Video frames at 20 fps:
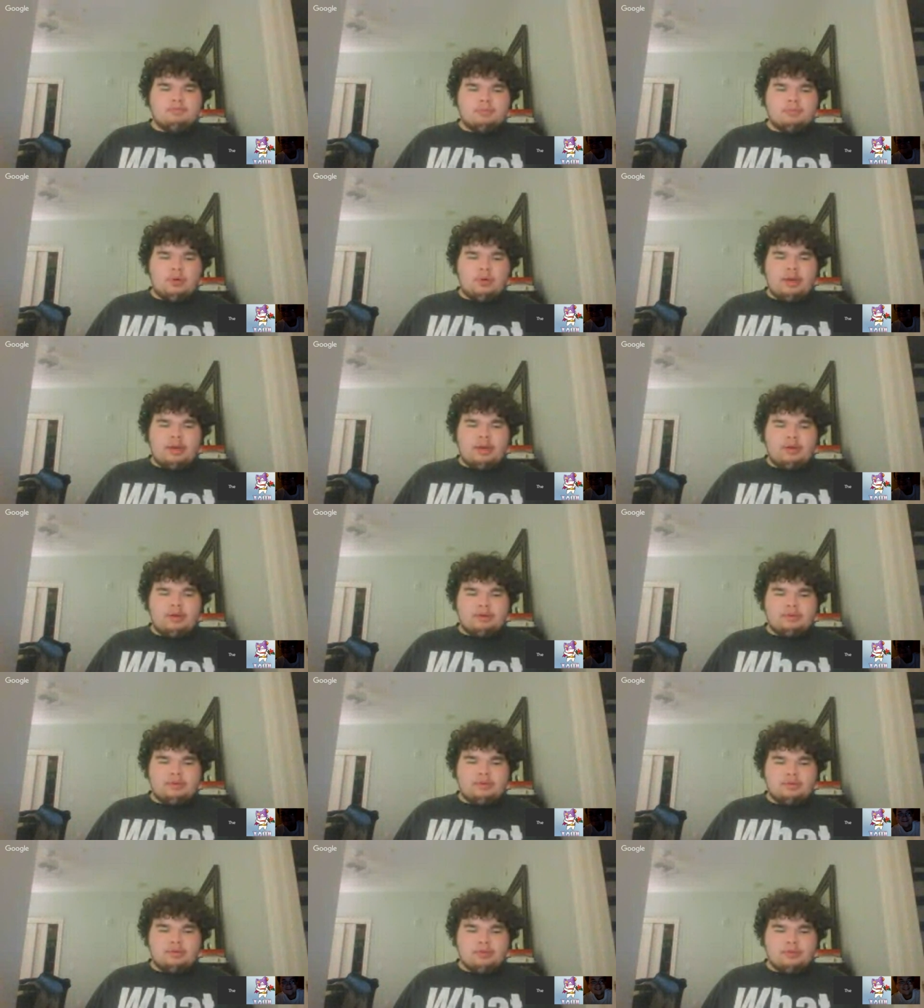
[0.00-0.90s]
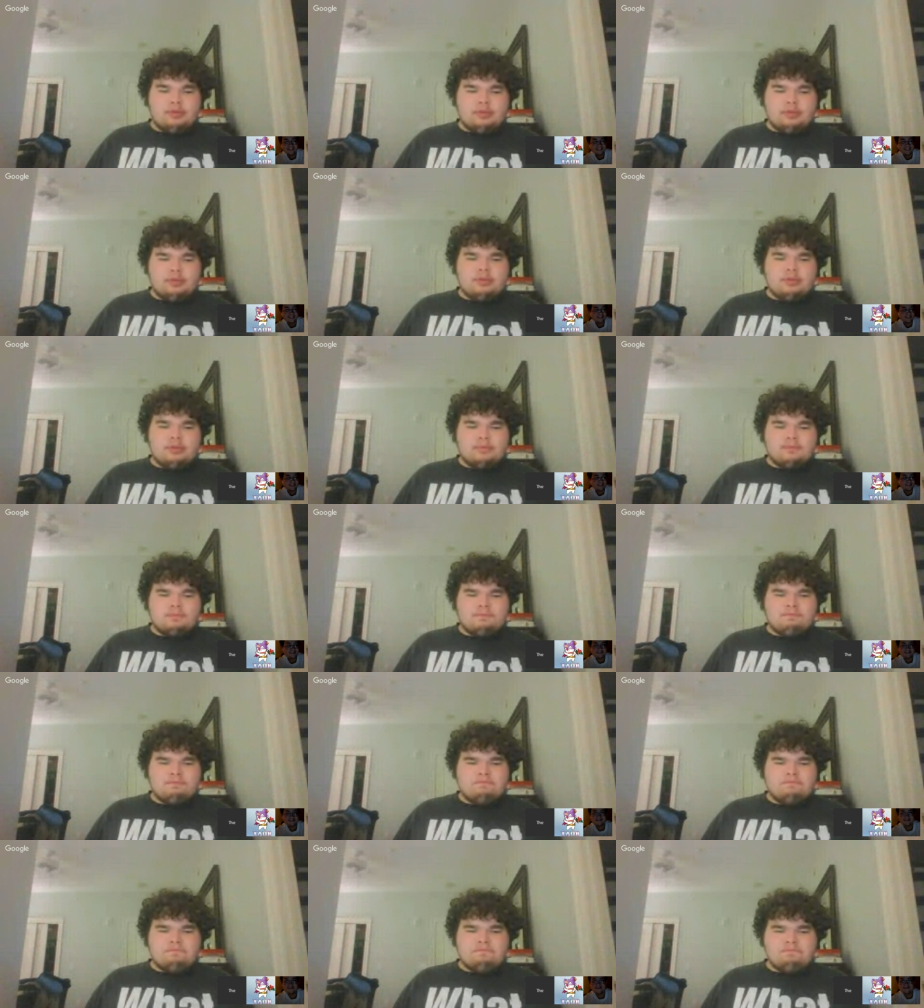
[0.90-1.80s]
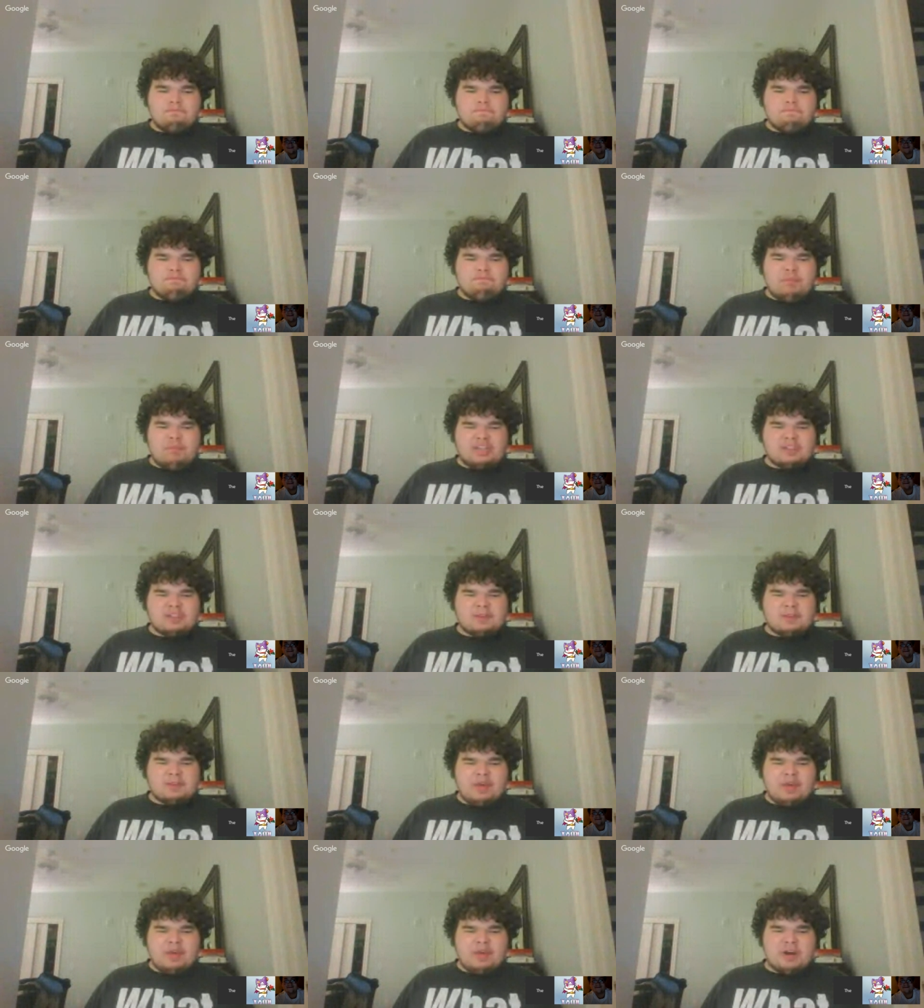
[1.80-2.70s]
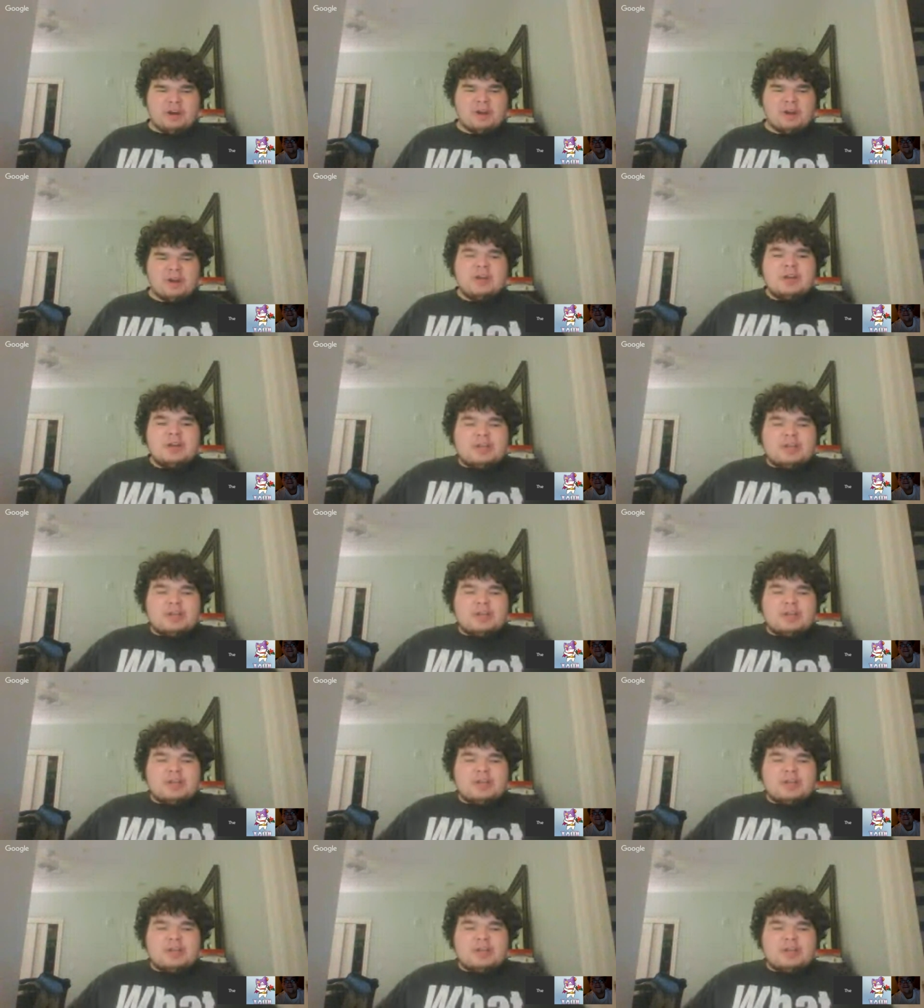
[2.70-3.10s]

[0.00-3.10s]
Throwing arrows. Bats are better.